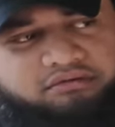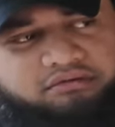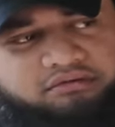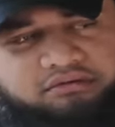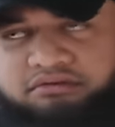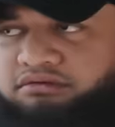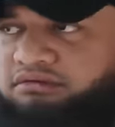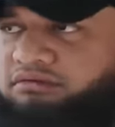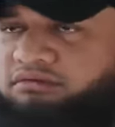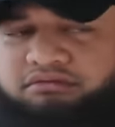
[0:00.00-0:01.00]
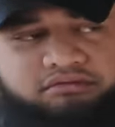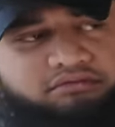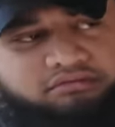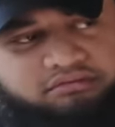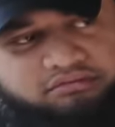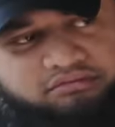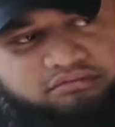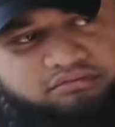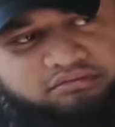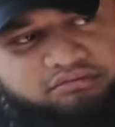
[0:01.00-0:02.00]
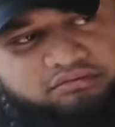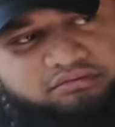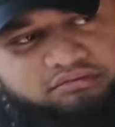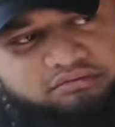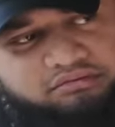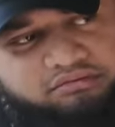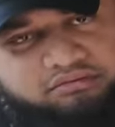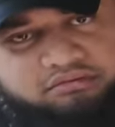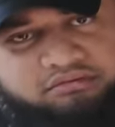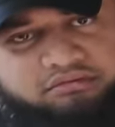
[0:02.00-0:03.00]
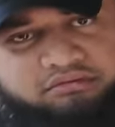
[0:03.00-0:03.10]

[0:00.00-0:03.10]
(not speaking)